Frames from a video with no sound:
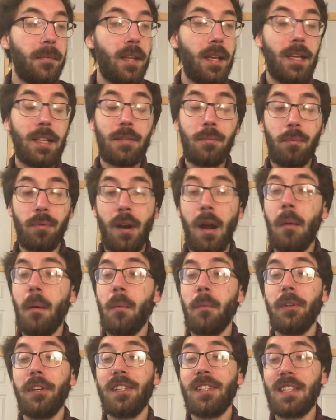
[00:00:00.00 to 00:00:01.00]
It's
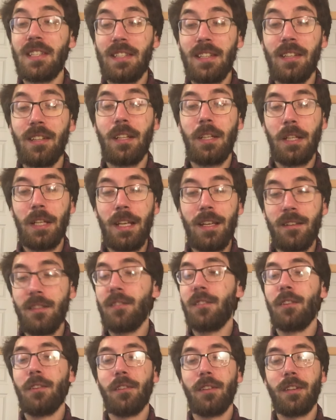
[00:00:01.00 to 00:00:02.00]
probably still
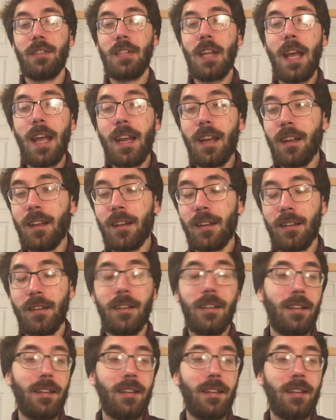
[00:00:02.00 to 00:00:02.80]
easier to take